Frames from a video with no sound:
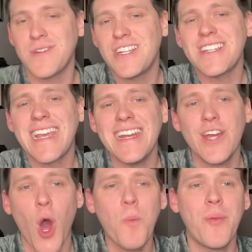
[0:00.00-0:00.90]
We just get
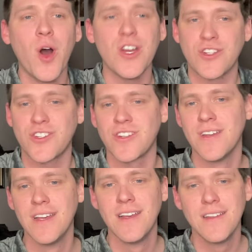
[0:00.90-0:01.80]
no push,
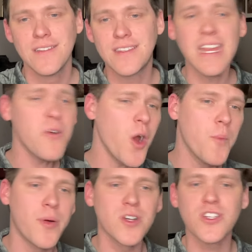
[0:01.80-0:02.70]

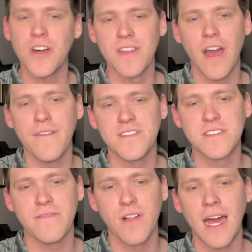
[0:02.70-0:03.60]
0 push on the
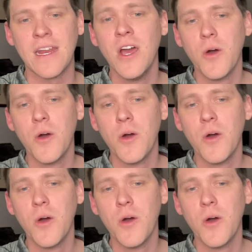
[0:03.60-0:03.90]
offensive line.